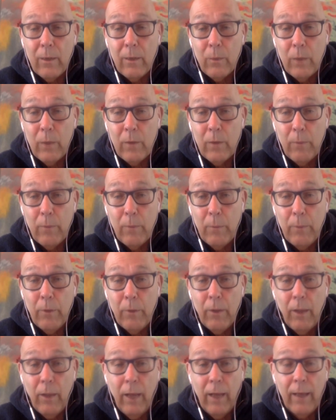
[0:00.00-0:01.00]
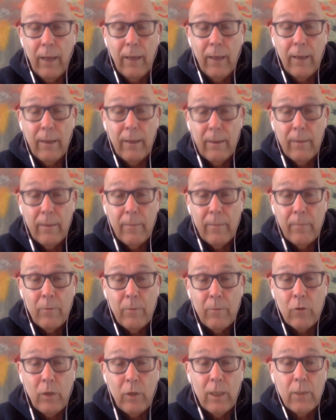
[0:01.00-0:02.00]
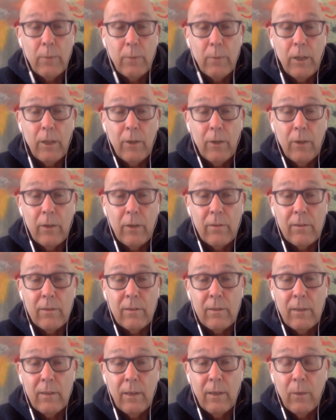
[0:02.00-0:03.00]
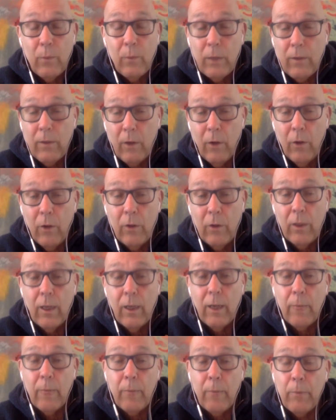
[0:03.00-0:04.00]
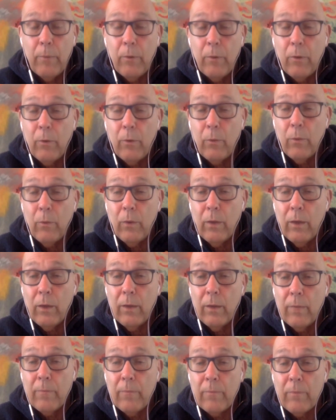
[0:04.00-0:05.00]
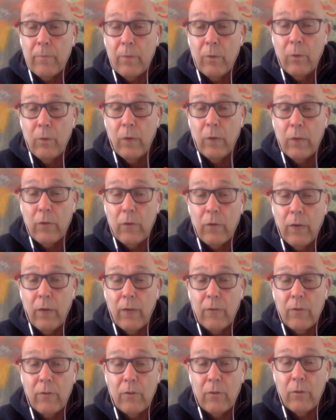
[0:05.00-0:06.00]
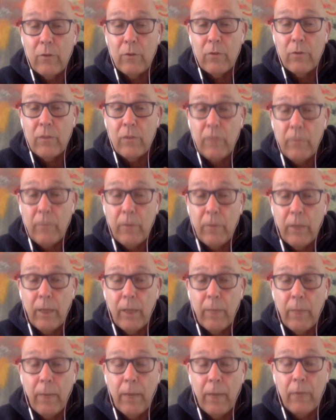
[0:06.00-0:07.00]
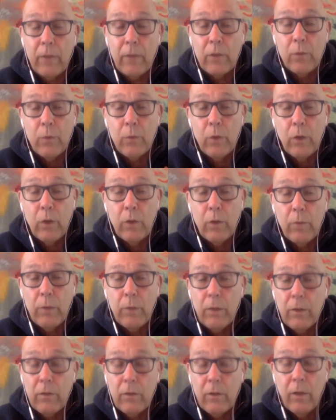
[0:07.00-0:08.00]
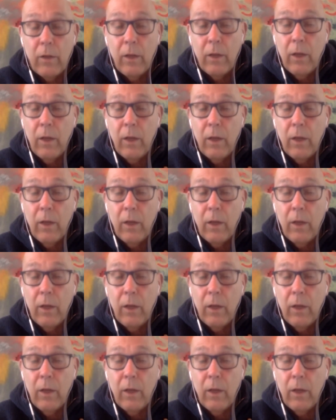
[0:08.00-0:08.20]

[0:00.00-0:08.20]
with people like Dr. Elizabeth Lucas, with all the other people who are trying to do something about this world, because